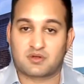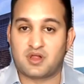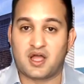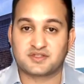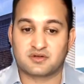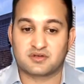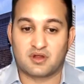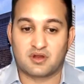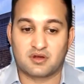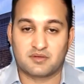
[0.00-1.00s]
clients
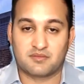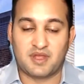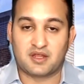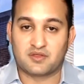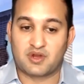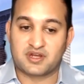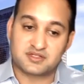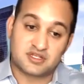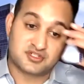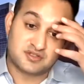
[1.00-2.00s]
are making the right
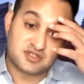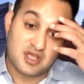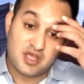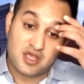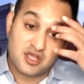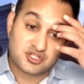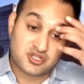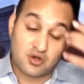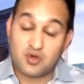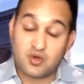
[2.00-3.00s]
decisions.
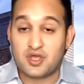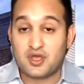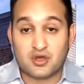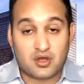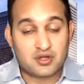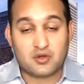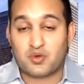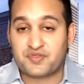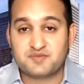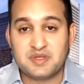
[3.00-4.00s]
So
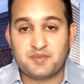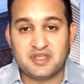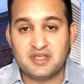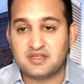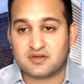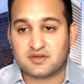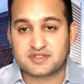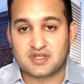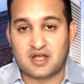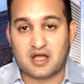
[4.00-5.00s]
with these PPE
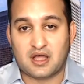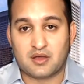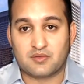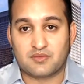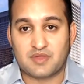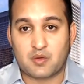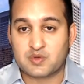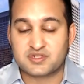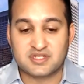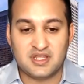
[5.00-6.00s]
deals that we
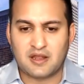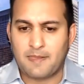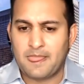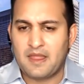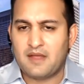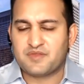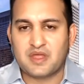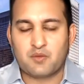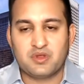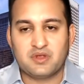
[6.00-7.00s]
were seeing,
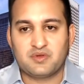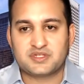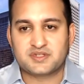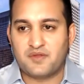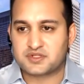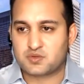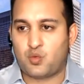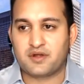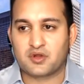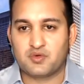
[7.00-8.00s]
we saw this
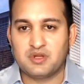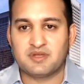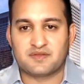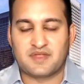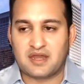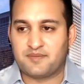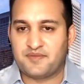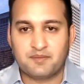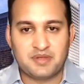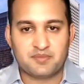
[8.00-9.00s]
one agreement that I
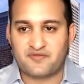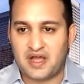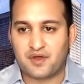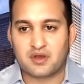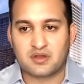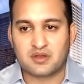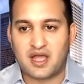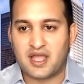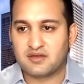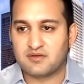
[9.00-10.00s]
think people found
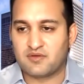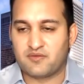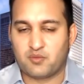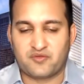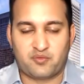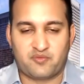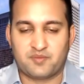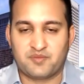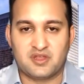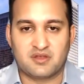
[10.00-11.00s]
online
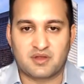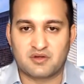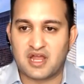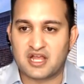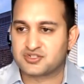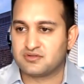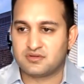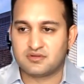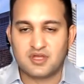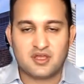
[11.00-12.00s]
from the
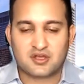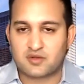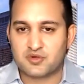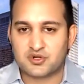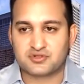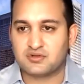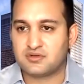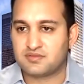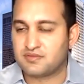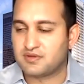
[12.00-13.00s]
International
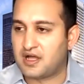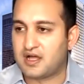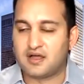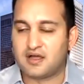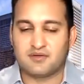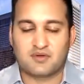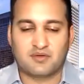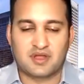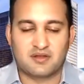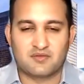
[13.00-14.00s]
Commercial.
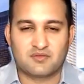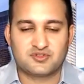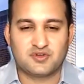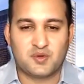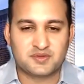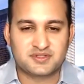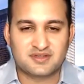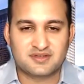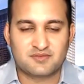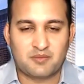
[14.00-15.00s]
Judy, what was the